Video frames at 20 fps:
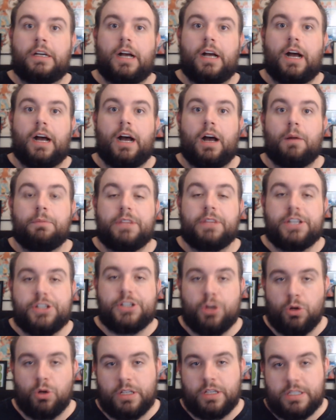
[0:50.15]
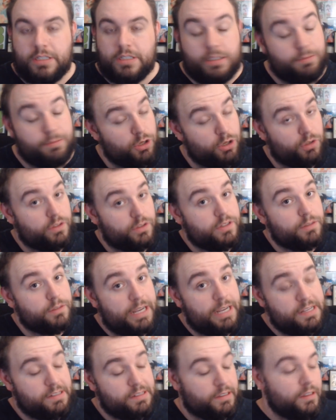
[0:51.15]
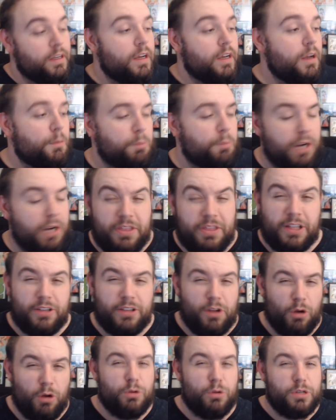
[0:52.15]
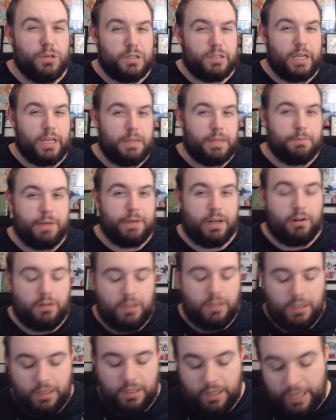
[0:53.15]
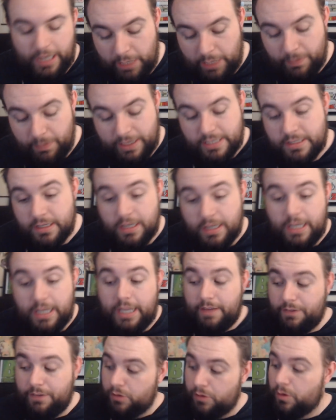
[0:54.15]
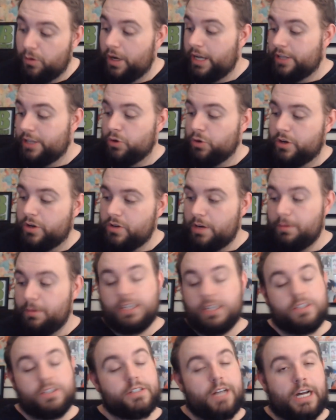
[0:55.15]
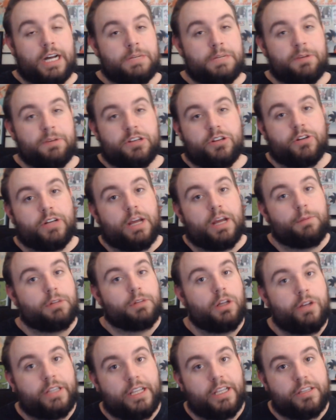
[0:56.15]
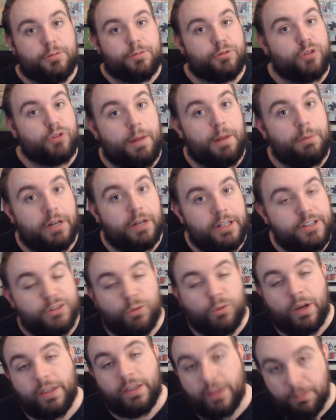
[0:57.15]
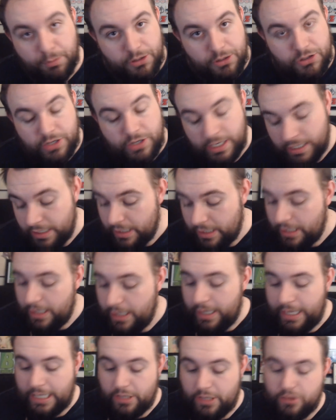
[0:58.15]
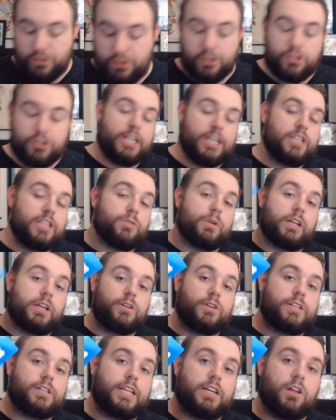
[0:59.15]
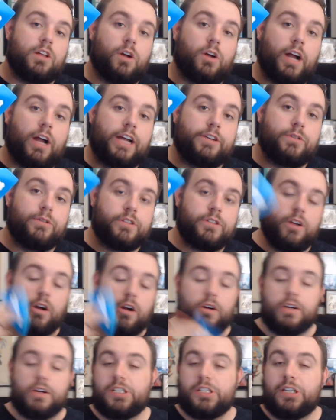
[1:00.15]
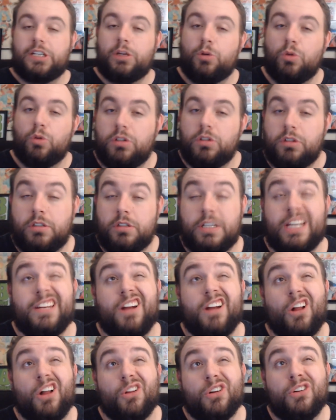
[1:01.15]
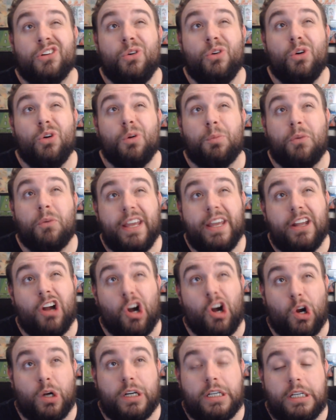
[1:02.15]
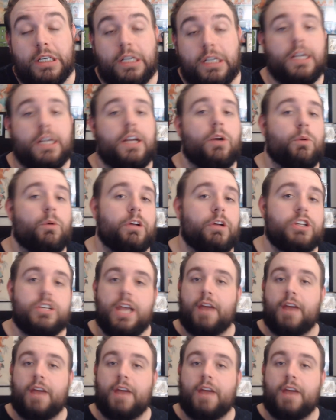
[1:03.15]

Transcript: um, than Turles. The Turles is amazing, but I think Goku is slightly better. Anyways, if you enjoy Dragon Ball Legends content, make sure you go down below, hit that subscribe button. It's greatly appreciated. And gives you a chance to win either a $10 iTunes card or a $10 Google Play card, which